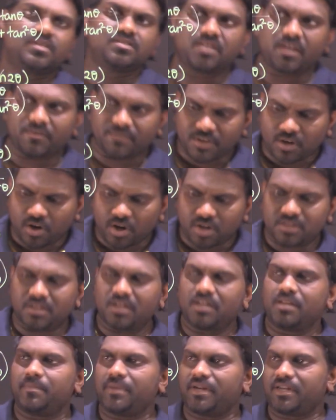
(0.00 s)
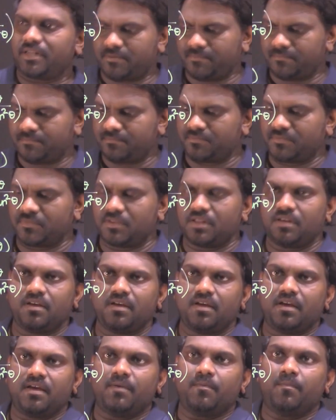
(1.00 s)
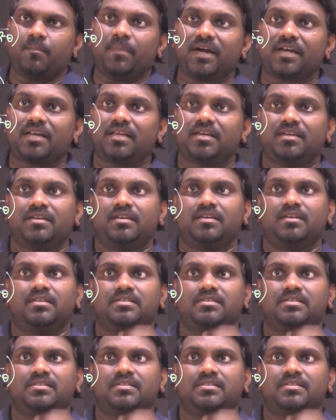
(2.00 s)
So we got the limit. But